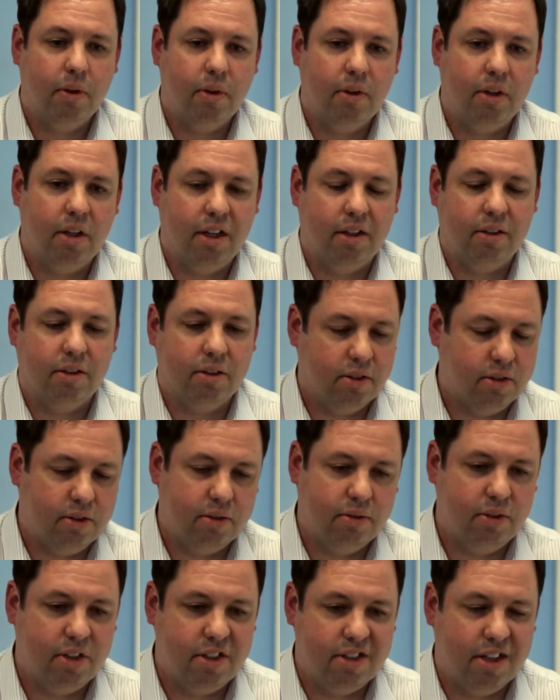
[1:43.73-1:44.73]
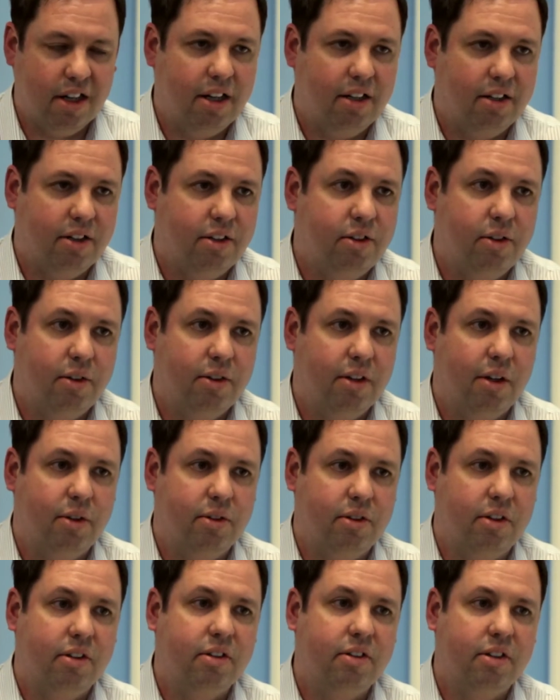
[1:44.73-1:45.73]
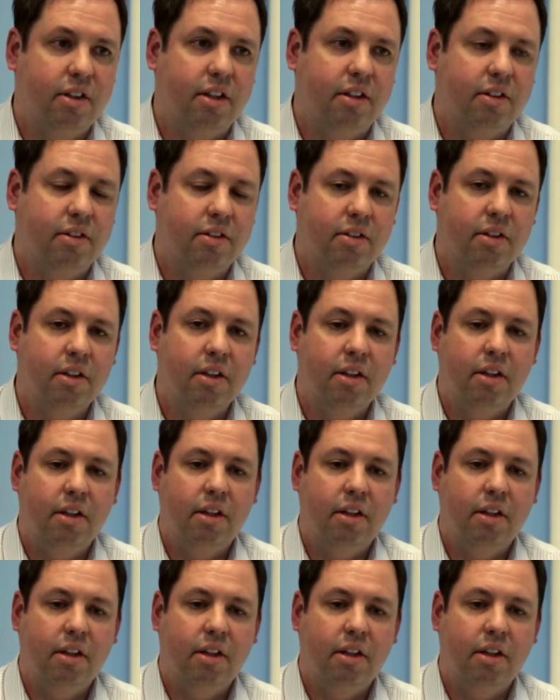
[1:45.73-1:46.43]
The eldest retired in 2006,